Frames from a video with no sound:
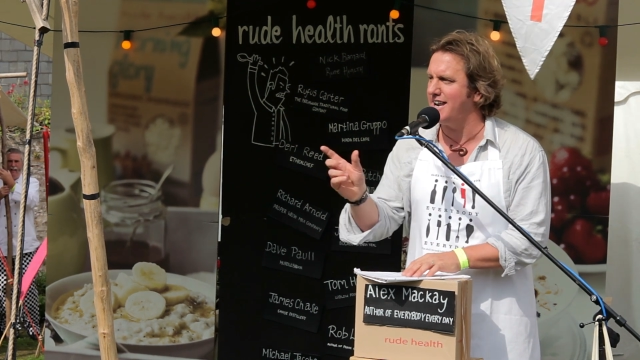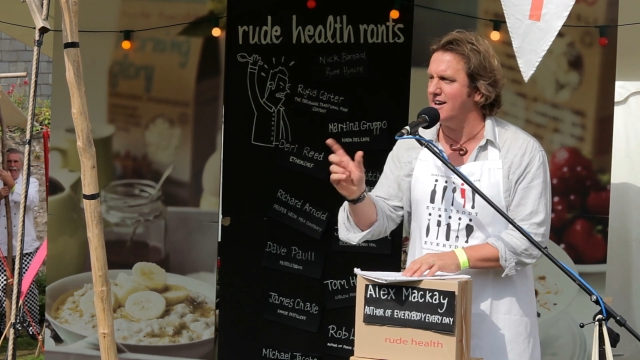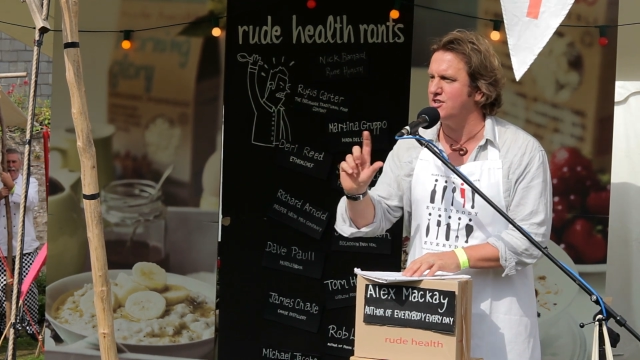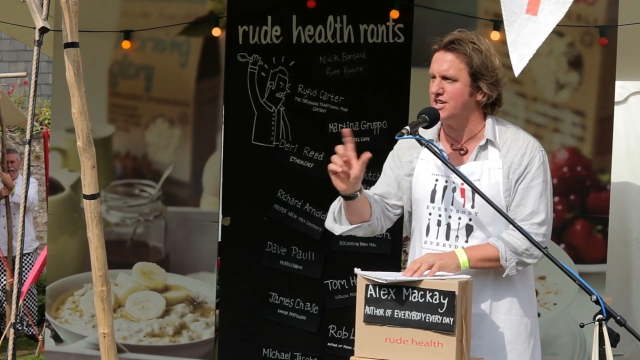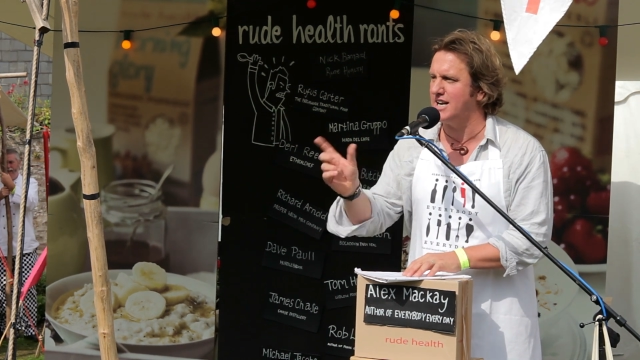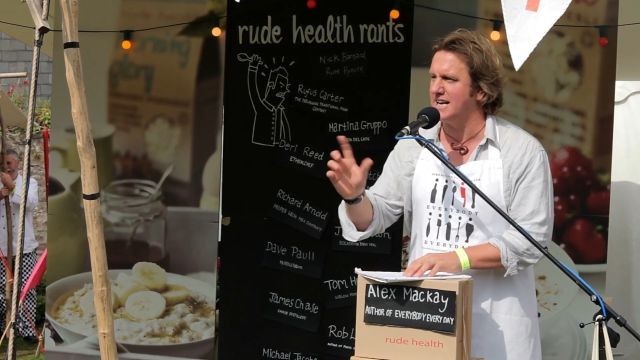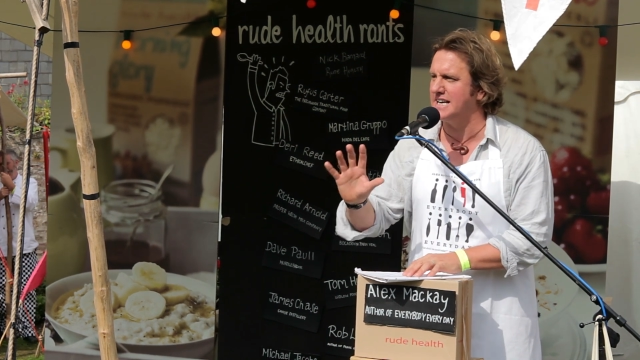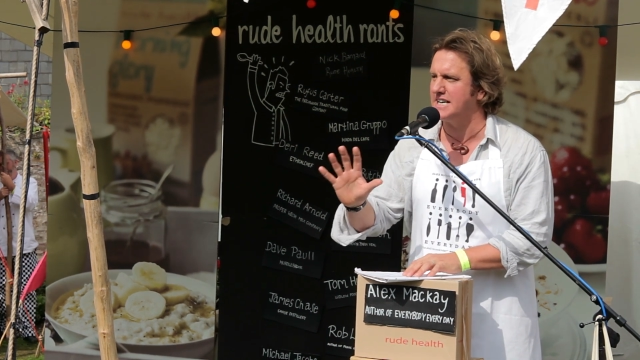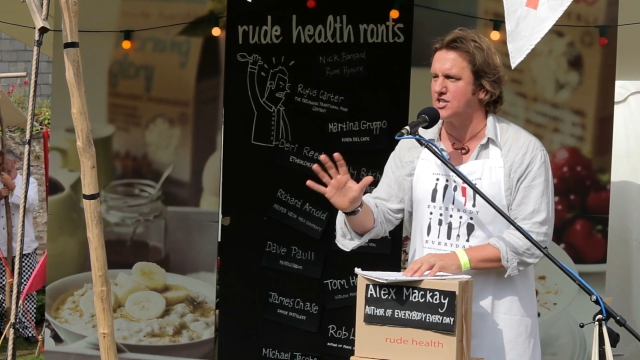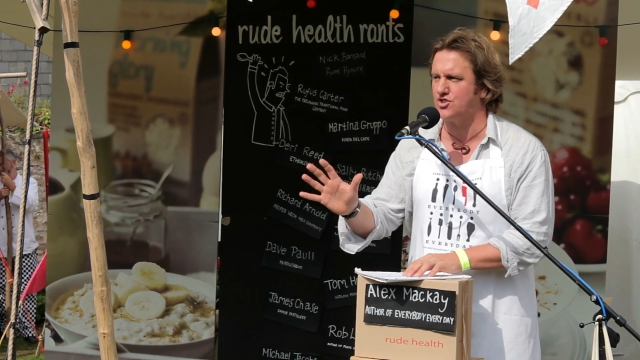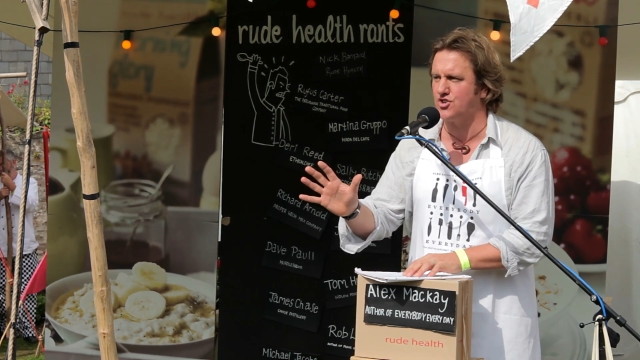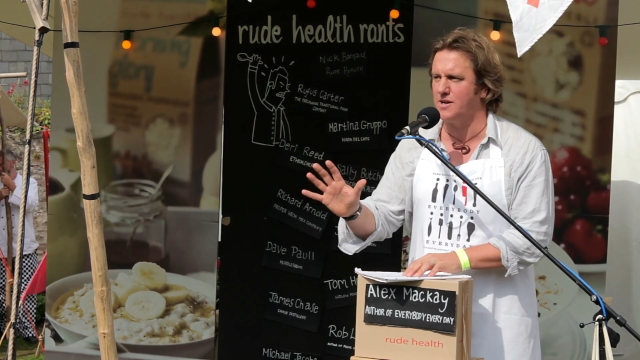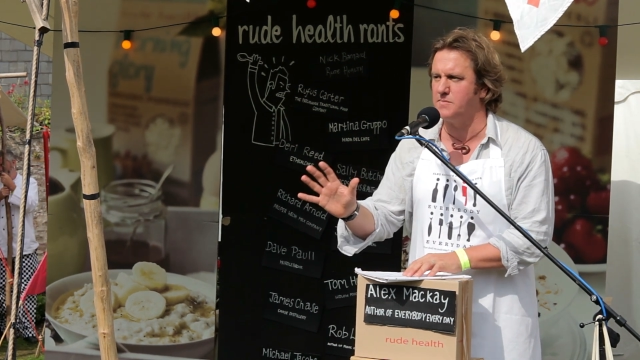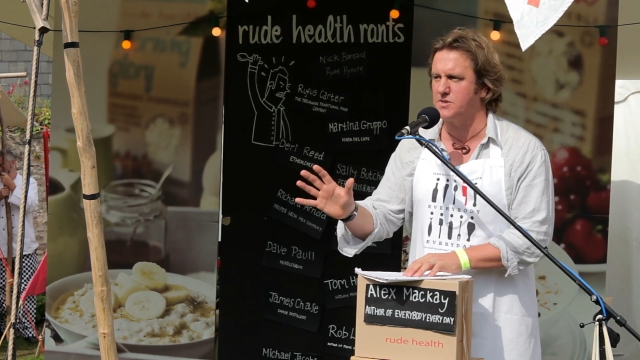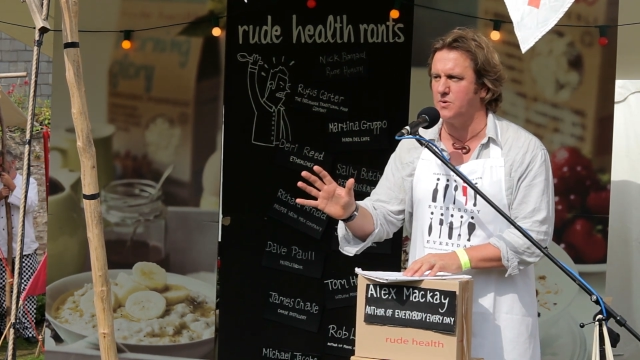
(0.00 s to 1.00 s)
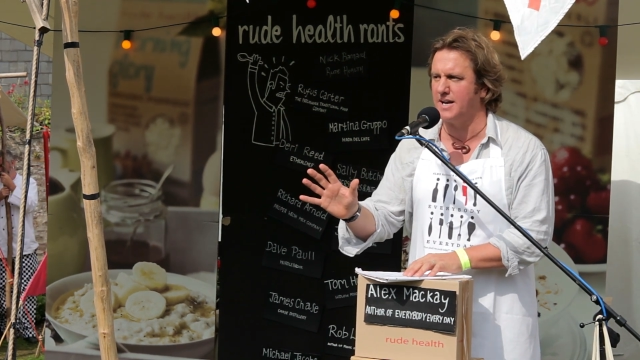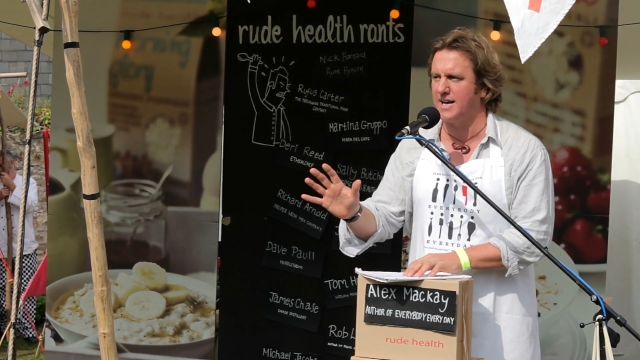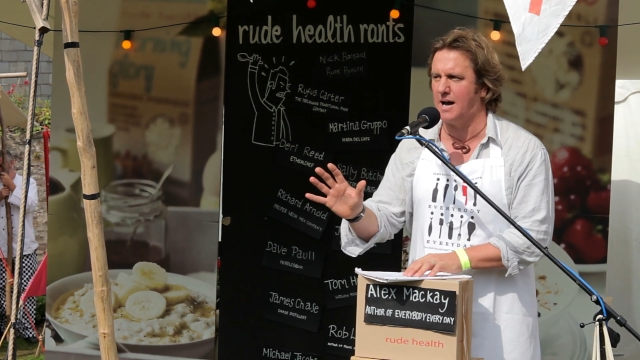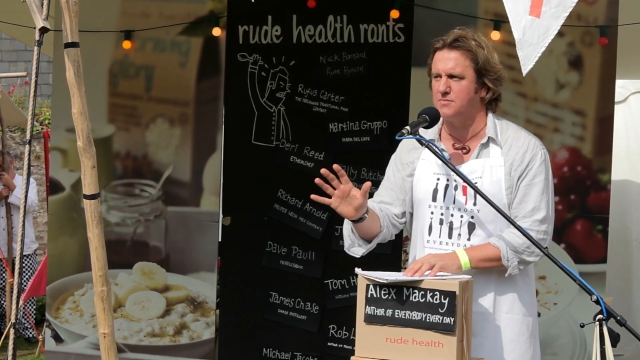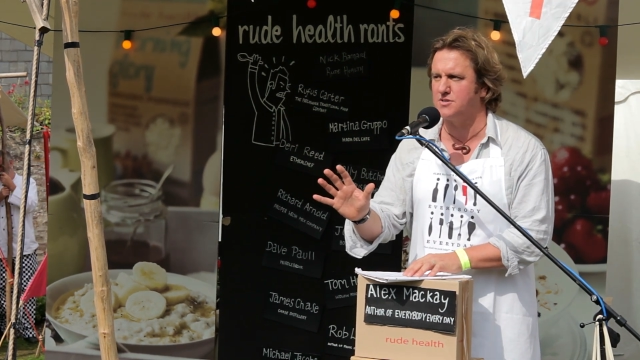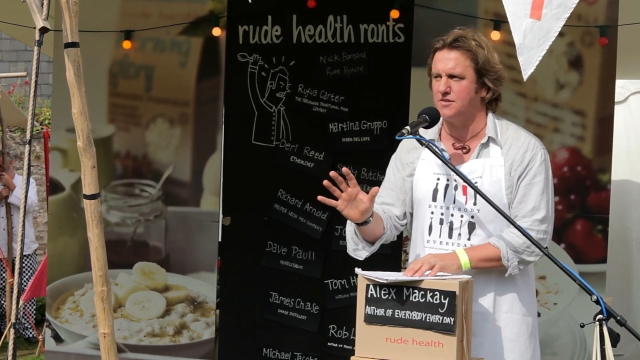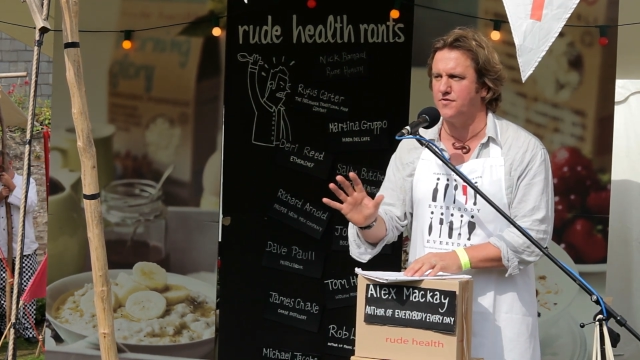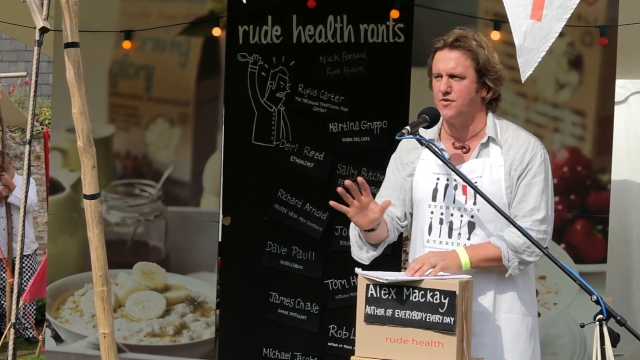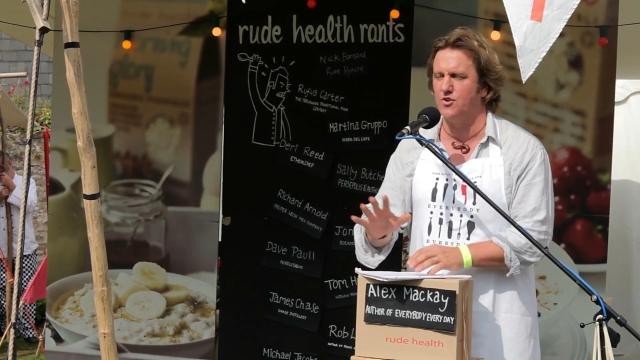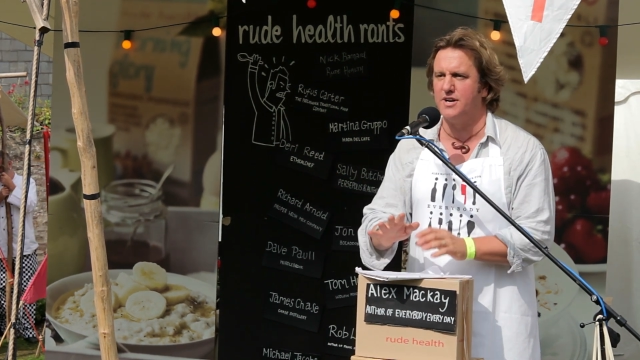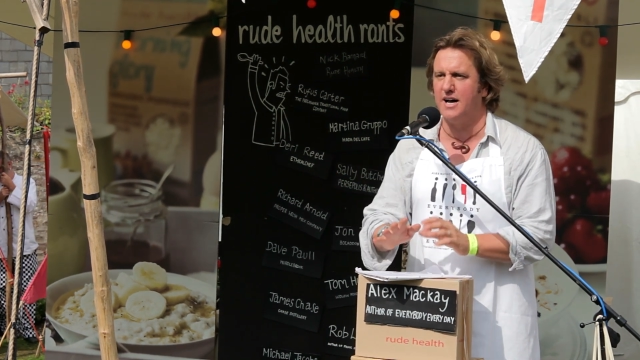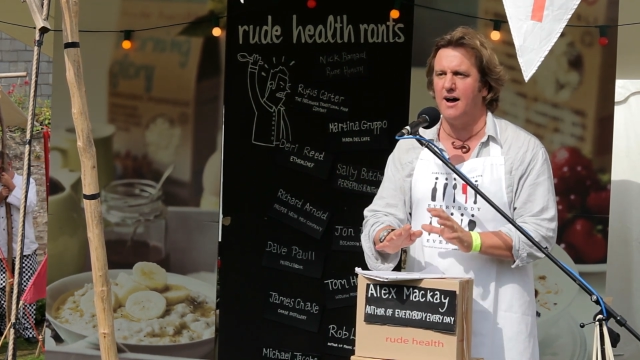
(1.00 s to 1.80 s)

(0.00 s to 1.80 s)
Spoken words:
don't deal in extremes when it comes to food.